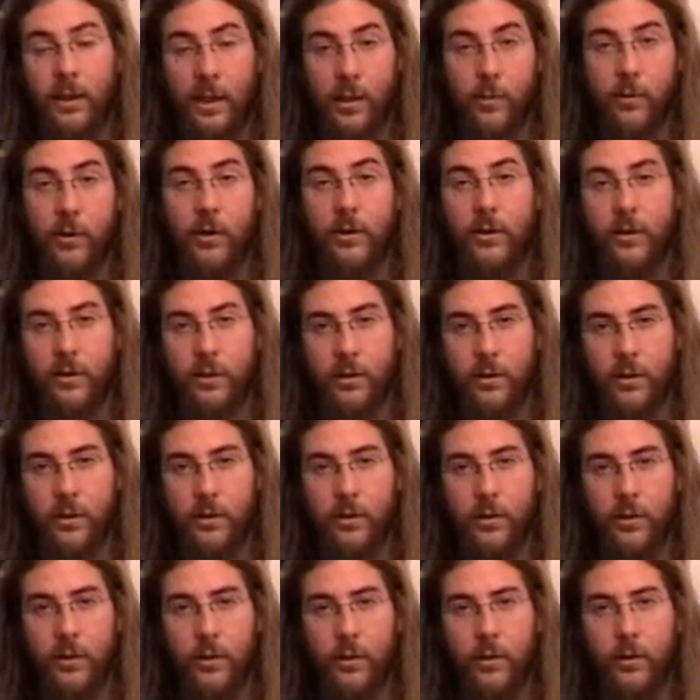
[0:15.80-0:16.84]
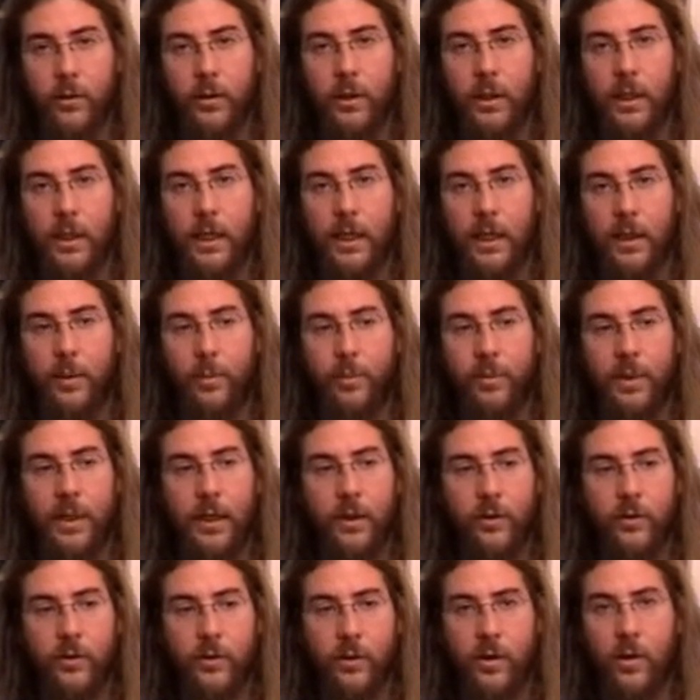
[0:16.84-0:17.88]
Now I'm going to talk to you
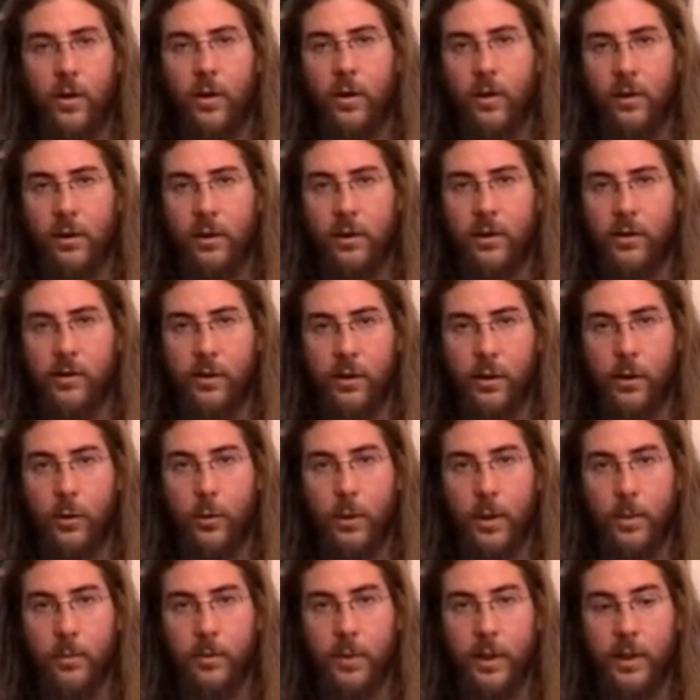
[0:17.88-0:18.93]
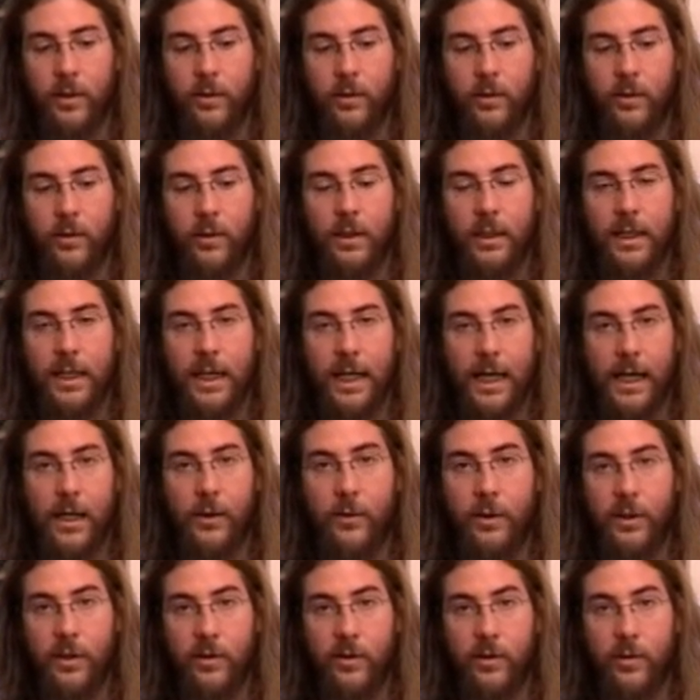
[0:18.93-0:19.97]
about all this equipment,
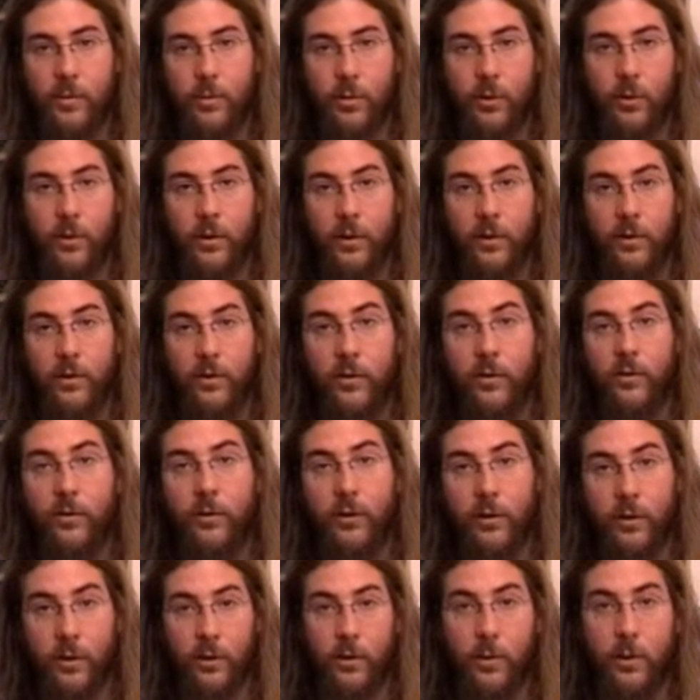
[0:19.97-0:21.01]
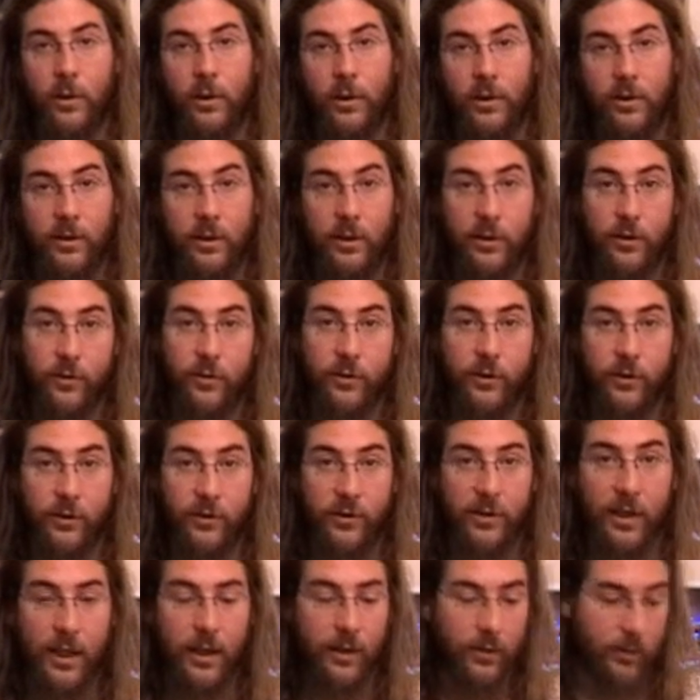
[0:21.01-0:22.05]
how it's important for the quality of your
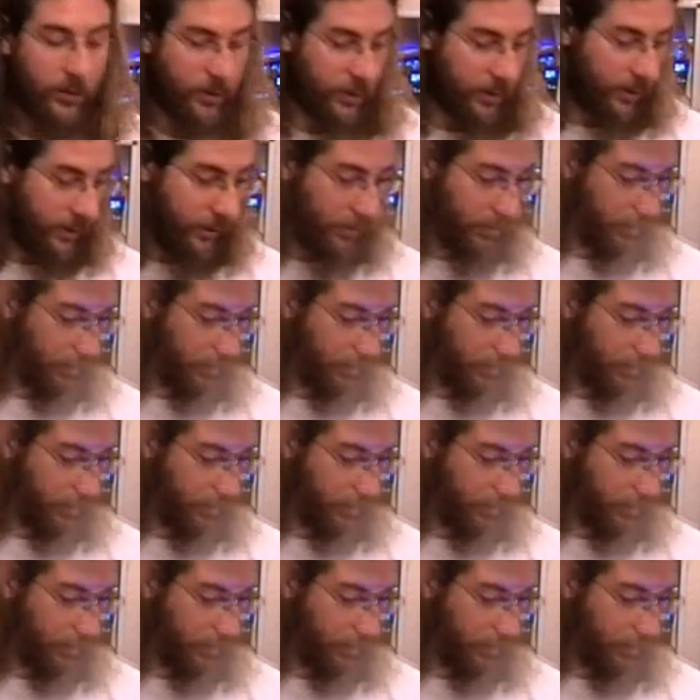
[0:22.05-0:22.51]
sound.